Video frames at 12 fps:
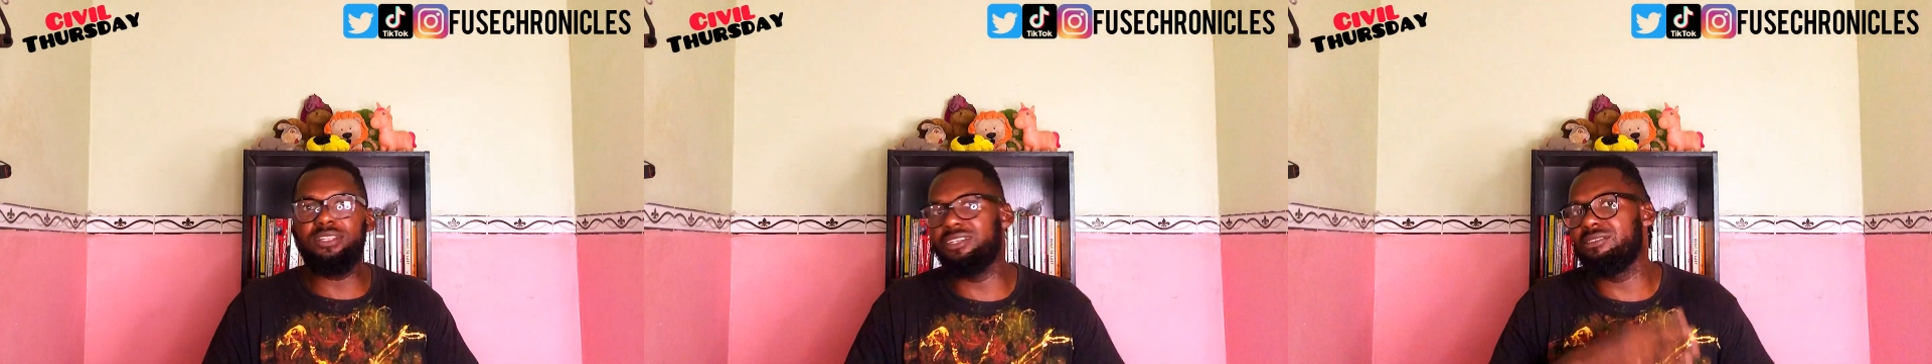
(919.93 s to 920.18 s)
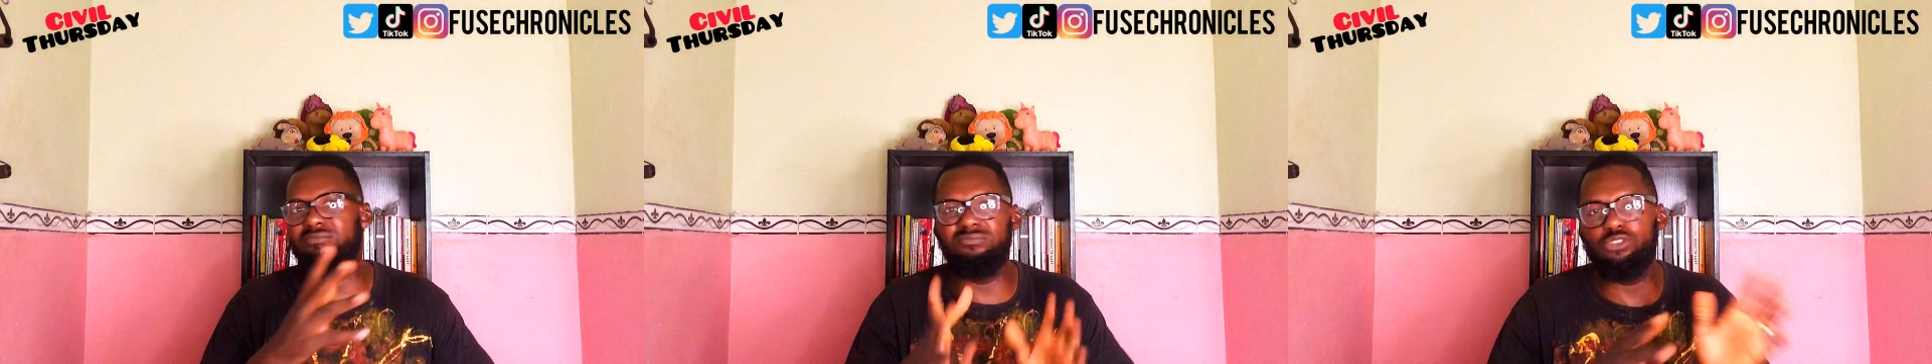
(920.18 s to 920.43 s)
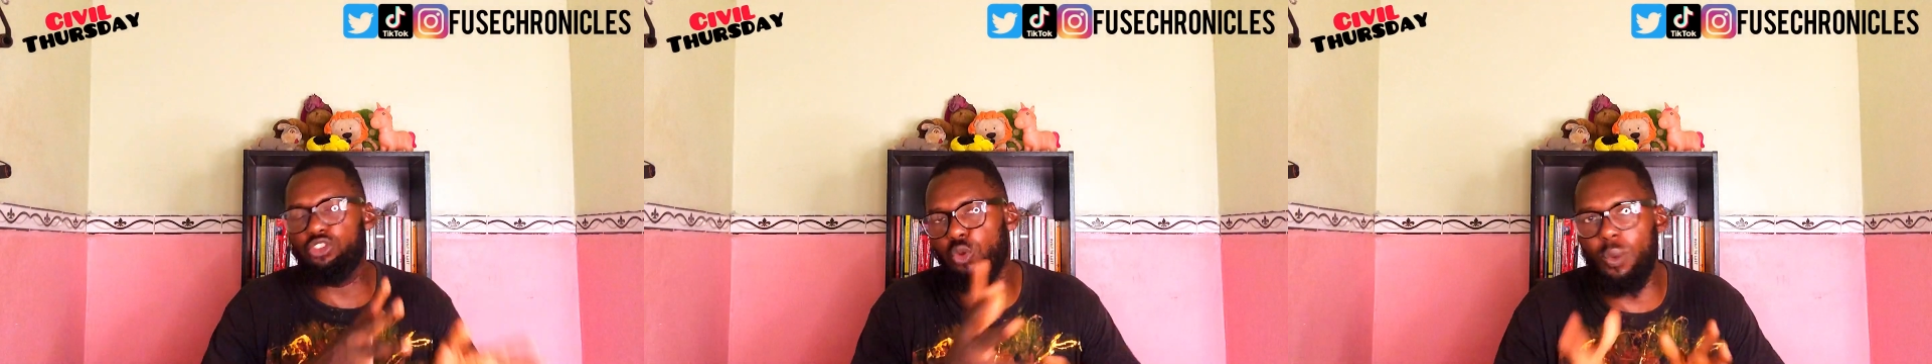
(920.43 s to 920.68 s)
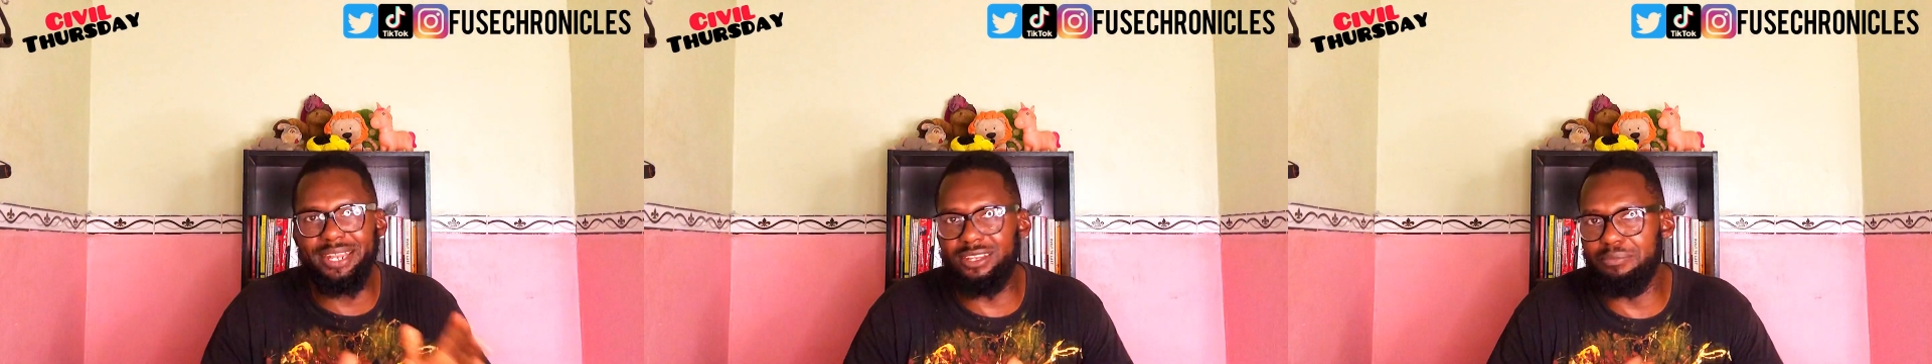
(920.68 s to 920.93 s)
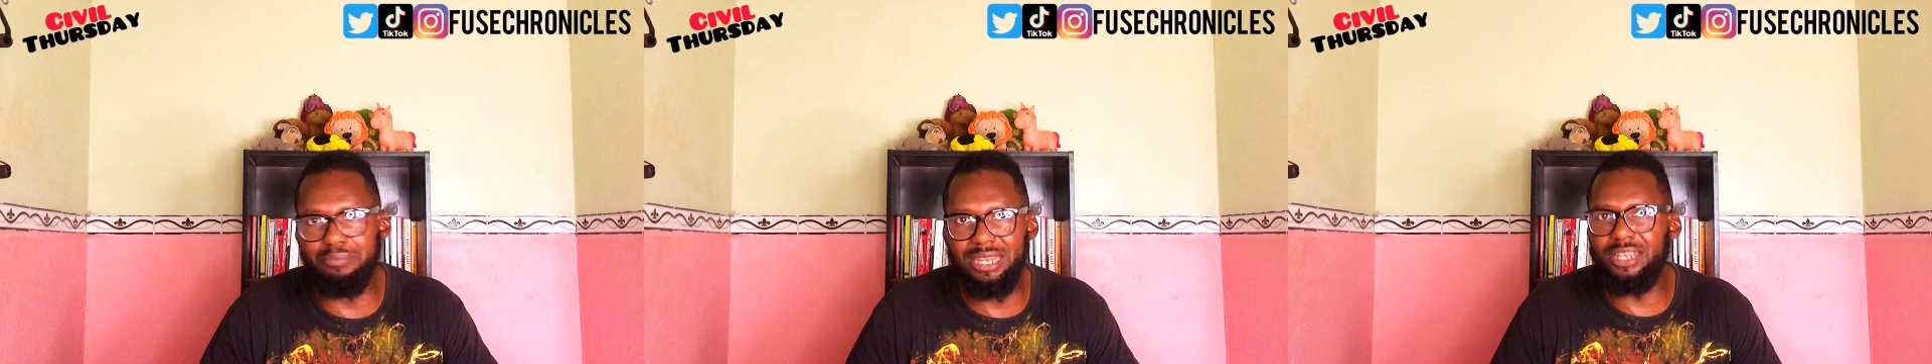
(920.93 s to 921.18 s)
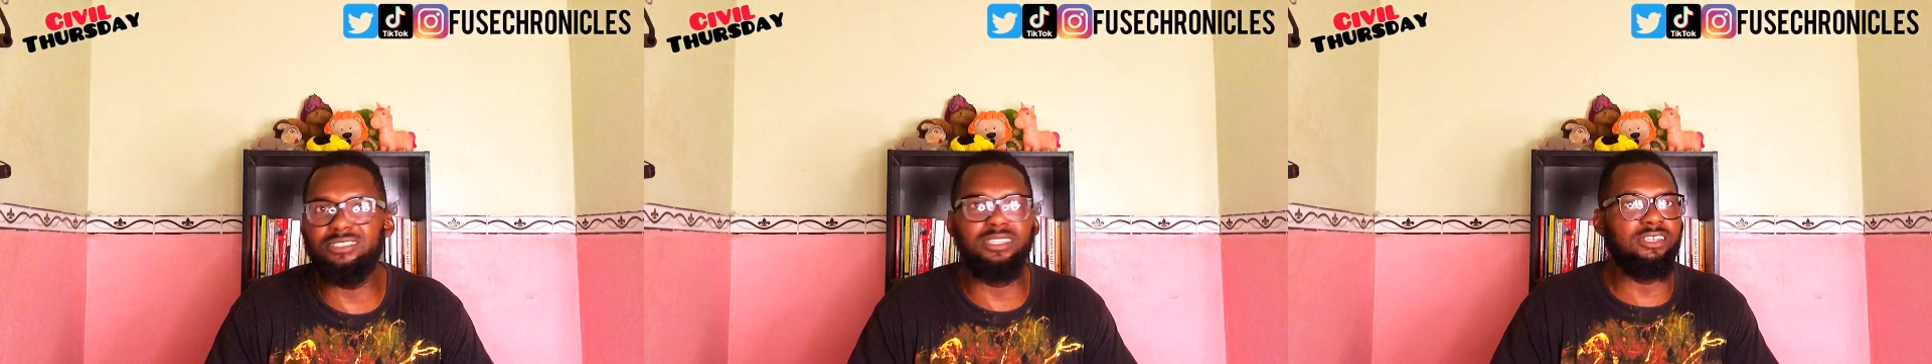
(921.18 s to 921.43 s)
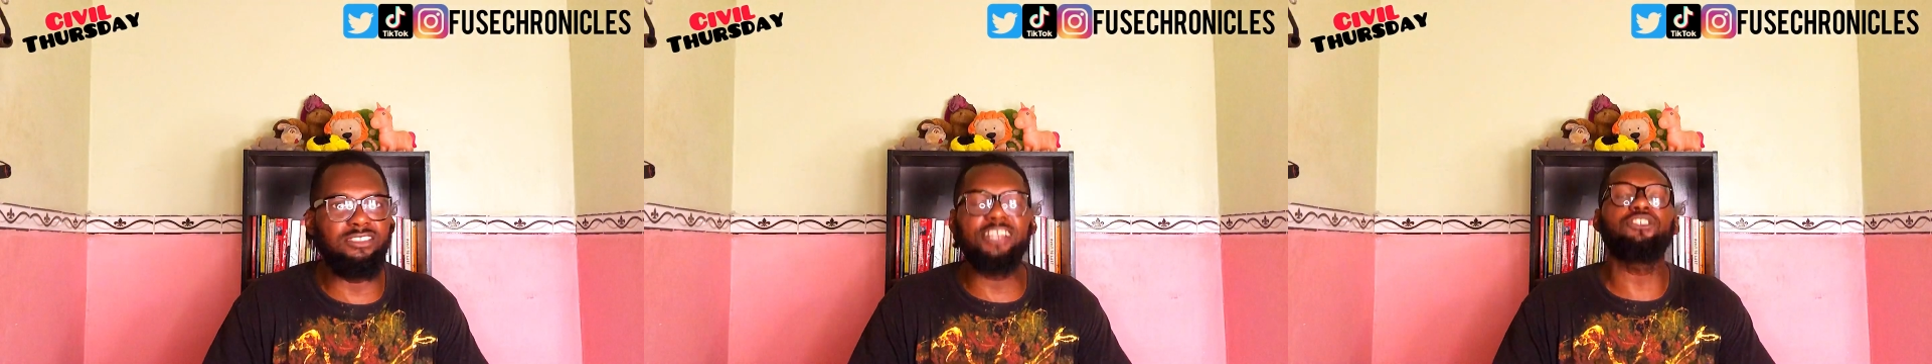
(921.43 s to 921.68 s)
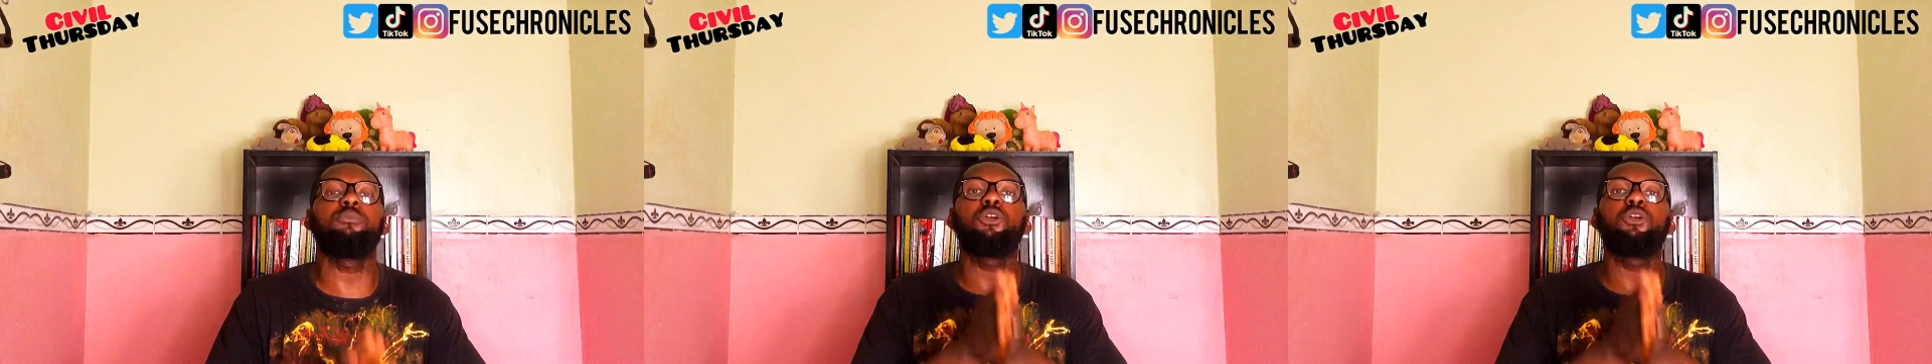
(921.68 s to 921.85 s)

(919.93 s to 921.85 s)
than 20 minutes in this section,